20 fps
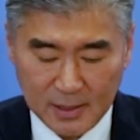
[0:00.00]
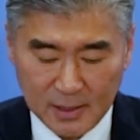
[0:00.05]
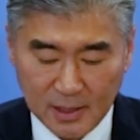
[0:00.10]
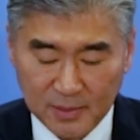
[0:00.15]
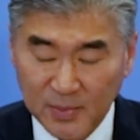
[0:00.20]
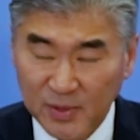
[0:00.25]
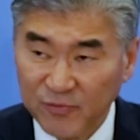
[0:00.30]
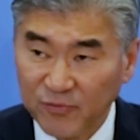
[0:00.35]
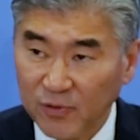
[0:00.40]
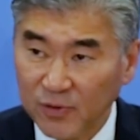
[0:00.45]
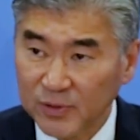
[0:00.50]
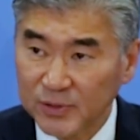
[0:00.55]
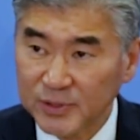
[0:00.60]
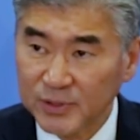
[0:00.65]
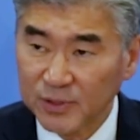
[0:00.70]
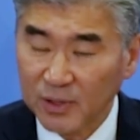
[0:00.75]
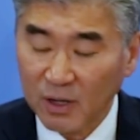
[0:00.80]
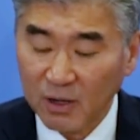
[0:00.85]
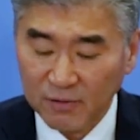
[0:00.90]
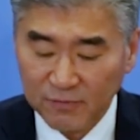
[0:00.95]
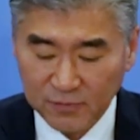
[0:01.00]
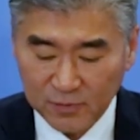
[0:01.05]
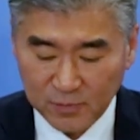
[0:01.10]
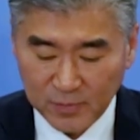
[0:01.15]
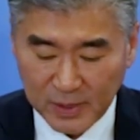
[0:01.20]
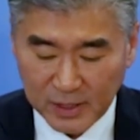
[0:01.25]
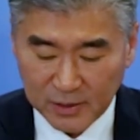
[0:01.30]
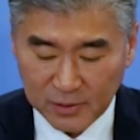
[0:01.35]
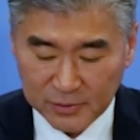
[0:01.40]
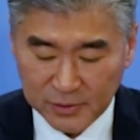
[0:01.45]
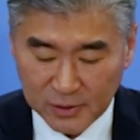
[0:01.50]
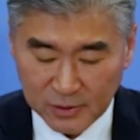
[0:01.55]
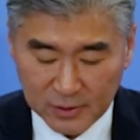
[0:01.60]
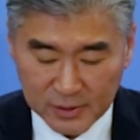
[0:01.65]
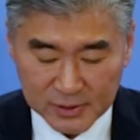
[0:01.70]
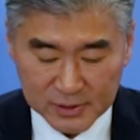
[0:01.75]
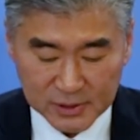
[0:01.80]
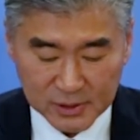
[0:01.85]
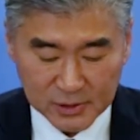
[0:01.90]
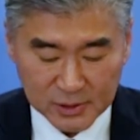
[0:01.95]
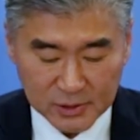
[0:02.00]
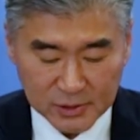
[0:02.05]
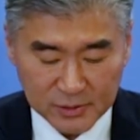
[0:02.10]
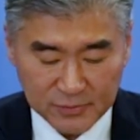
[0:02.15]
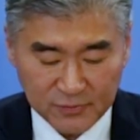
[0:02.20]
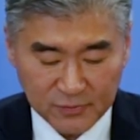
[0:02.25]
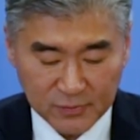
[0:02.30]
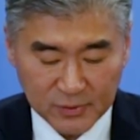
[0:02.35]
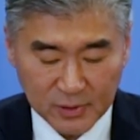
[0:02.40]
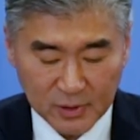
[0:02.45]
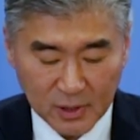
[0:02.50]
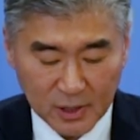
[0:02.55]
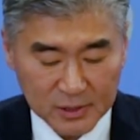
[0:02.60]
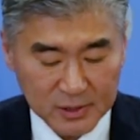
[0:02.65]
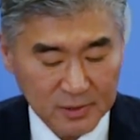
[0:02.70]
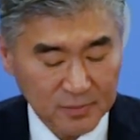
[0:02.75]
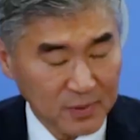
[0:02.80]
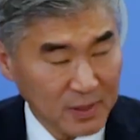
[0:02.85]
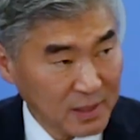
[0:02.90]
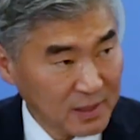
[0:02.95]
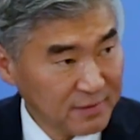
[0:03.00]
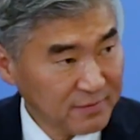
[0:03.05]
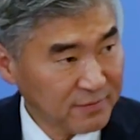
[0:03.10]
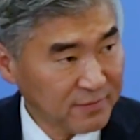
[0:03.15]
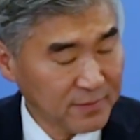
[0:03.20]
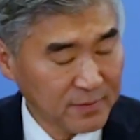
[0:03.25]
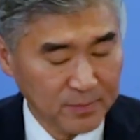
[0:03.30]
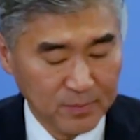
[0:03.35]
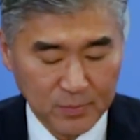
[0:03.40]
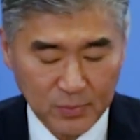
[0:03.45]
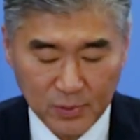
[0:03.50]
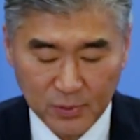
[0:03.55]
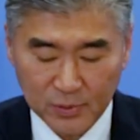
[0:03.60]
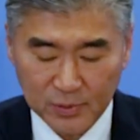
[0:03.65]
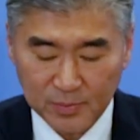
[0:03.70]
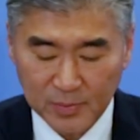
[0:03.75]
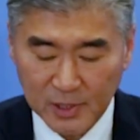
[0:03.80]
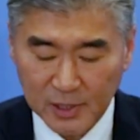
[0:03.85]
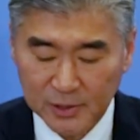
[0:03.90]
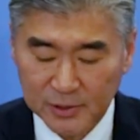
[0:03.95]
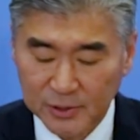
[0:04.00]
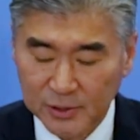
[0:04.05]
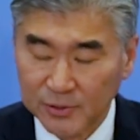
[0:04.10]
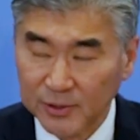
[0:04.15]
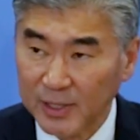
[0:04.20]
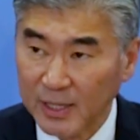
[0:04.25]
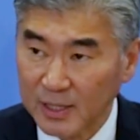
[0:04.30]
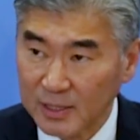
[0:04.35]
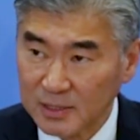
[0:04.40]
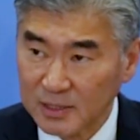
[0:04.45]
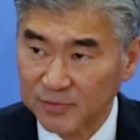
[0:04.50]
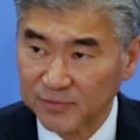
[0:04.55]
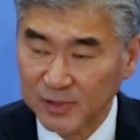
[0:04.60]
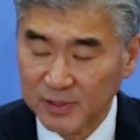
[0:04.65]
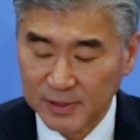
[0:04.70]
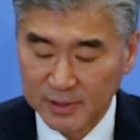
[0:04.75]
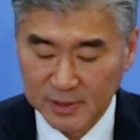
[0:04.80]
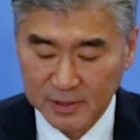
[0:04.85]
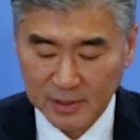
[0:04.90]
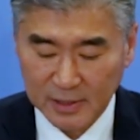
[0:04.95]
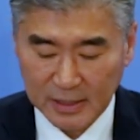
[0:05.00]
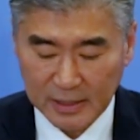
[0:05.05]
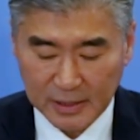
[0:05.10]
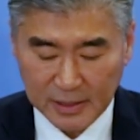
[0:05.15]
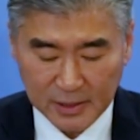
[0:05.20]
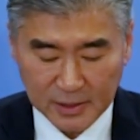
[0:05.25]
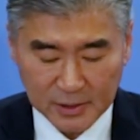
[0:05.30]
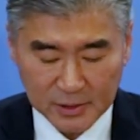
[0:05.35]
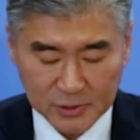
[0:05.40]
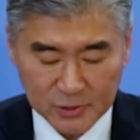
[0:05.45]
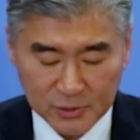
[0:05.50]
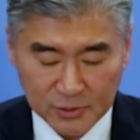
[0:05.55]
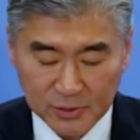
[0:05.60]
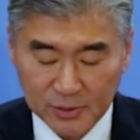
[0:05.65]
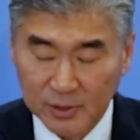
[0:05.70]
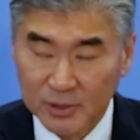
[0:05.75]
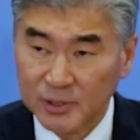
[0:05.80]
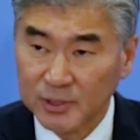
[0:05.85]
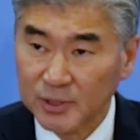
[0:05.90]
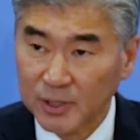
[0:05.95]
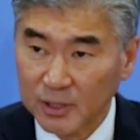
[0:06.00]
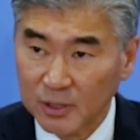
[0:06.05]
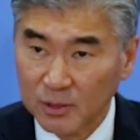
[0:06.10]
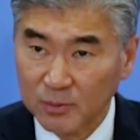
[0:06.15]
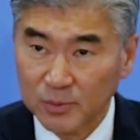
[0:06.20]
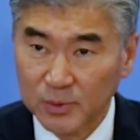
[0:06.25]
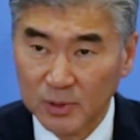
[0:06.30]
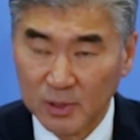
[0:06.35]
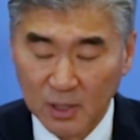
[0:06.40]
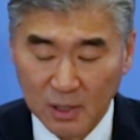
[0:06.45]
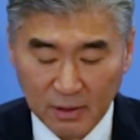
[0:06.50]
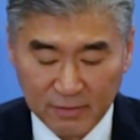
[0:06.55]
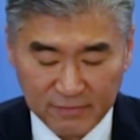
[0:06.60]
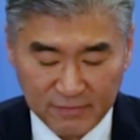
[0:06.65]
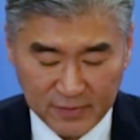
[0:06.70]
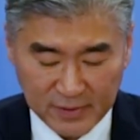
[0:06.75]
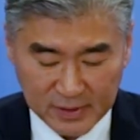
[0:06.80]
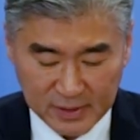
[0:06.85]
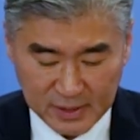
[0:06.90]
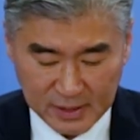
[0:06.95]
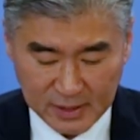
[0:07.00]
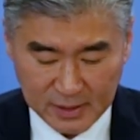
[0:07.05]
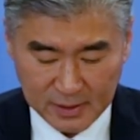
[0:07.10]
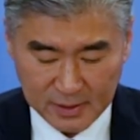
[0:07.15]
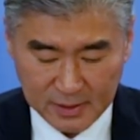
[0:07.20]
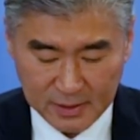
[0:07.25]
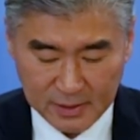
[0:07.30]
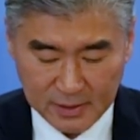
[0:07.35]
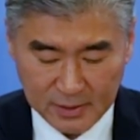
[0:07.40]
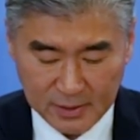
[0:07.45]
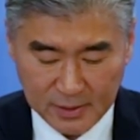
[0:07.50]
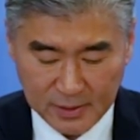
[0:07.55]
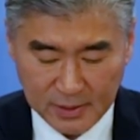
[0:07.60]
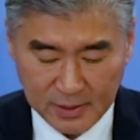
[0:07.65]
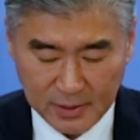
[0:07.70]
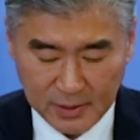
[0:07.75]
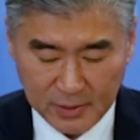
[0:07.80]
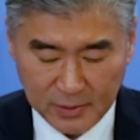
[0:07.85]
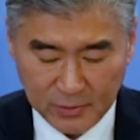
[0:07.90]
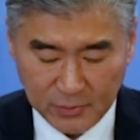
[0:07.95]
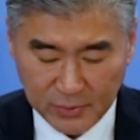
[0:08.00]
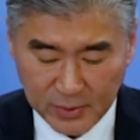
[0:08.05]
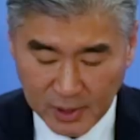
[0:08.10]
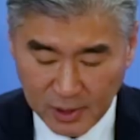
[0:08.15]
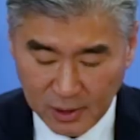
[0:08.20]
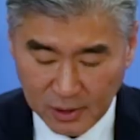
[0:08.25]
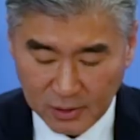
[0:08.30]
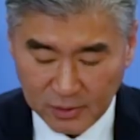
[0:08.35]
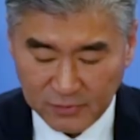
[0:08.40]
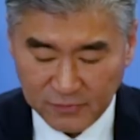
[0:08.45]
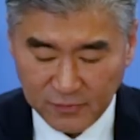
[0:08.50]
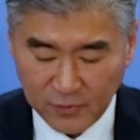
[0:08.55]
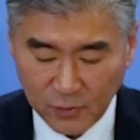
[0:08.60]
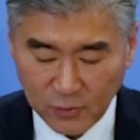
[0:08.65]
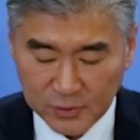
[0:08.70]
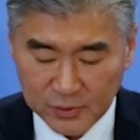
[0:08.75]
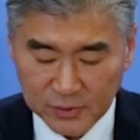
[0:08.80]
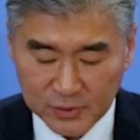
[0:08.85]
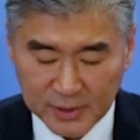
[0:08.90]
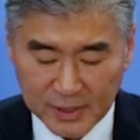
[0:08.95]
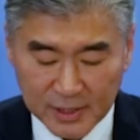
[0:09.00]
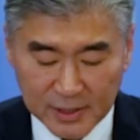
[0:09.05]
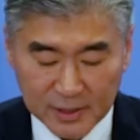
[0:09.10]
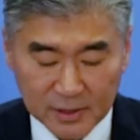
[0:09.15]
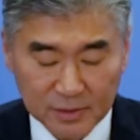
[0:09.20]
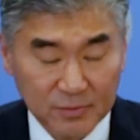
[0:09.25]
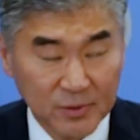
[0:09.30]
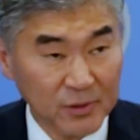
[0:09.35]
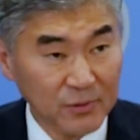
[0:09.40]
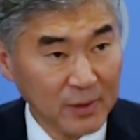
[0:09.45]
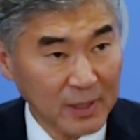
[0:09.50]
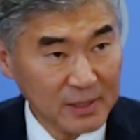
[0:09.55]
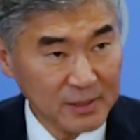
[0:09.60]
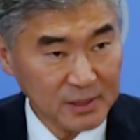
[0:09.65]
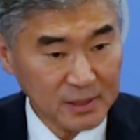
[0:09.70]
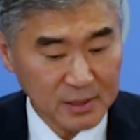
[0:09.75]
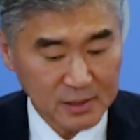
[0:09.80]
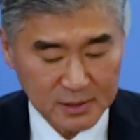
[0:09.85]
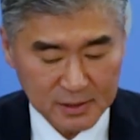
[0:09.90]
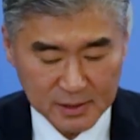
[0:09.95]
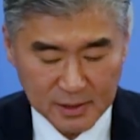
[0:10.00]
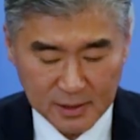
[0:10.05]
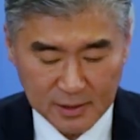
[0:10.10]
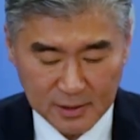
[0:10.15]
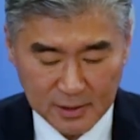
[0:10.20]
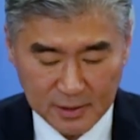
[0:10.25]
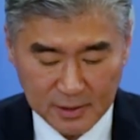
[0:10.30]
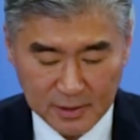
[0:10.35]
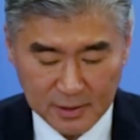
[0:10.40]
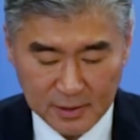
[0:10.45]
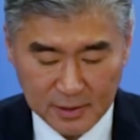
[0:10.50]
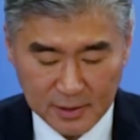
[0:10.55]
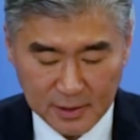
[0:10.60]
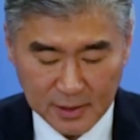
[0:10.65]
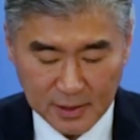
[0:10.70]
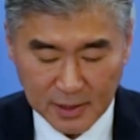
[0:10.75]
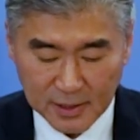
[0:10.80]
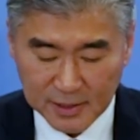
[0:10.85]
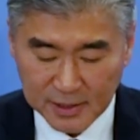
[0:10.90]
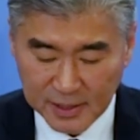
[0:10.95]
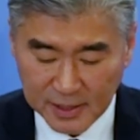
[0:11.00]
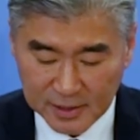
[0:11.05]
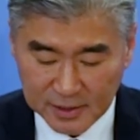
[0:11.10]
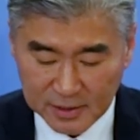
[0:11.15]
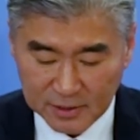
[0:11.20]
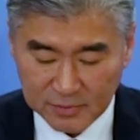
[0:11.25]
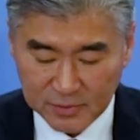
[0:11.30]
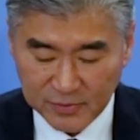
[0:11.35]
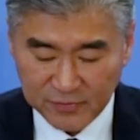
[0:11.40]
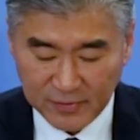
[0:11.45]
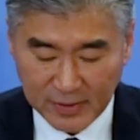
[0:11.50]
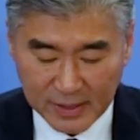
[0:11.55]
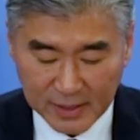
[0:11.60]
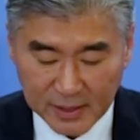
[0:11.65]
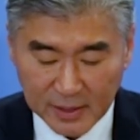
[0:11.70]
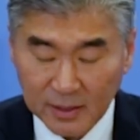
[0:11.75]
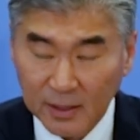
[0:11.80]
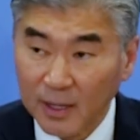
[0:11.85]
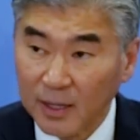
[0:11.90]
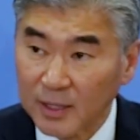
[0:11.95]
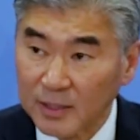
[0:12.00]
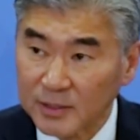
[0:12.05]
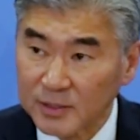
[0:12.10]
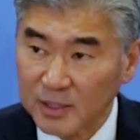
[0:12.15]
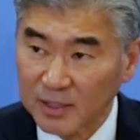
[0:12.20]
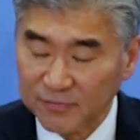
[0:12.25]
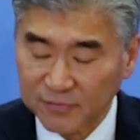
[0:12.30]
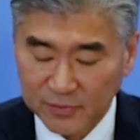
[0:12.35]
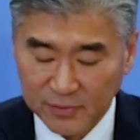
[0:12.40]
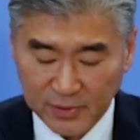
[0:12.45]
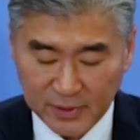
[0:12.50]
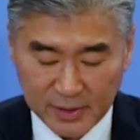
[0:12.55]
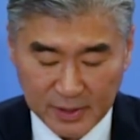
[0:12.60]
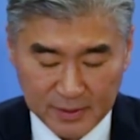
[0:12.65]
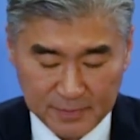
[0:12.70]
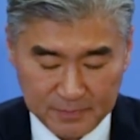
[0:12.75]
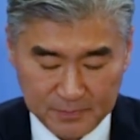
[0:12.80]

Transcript: Let me first offer my condolences for the loss of life, both military and civilian, during this terrible conflict. We all look forward to the end of the crisis and the end of the fighting and suffering.